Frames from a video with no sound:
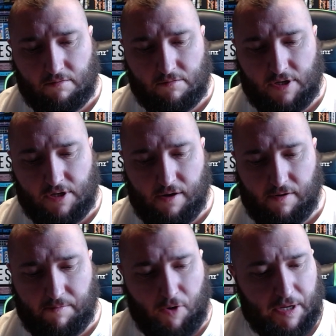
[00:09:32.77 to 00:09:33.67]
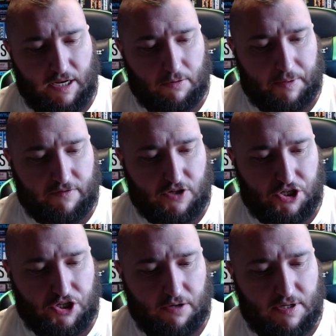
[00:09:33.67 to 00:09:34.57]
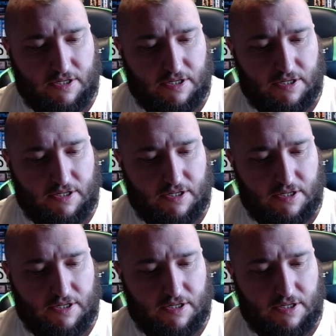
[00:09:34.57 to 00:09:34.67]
So it might be a little bit of a shooter,